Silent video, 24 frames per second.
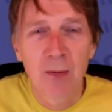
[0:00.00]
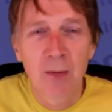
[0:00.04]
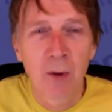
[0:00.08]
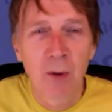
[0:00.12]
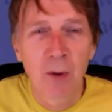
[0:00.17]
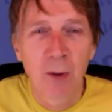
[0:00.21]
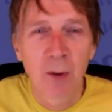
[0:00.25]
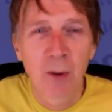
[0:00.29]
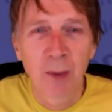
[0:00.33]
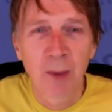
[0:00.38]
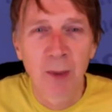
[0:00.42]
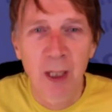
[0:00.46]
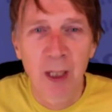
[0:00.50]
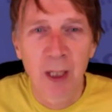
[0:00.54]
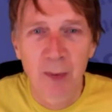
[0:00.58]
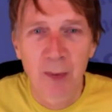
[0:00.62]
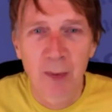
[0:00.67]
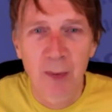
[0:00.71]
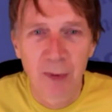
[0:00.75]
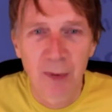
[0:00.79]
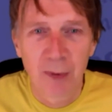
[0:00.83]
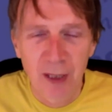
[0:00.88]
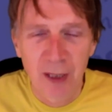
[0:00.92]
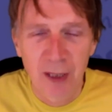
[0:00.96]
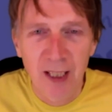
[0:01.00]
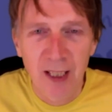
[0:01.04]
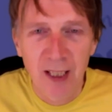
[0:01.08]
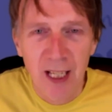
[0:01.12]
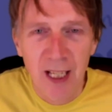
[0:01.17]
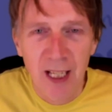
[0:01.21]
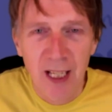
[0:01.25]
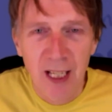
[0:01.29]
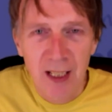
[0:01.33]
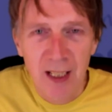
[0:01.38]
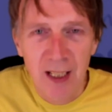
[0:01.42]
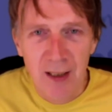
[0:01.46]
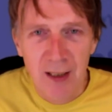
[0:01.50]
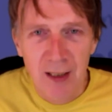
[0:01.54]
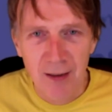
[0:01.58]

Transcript: warming up for the day.